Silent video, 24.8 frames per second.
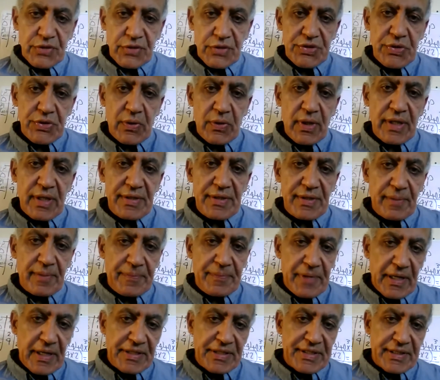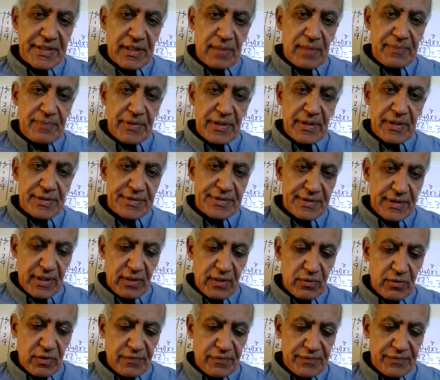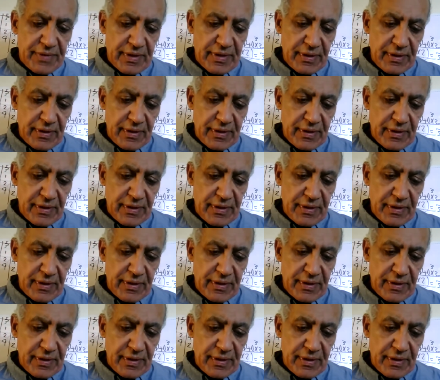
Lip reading: So we're in the practical part now of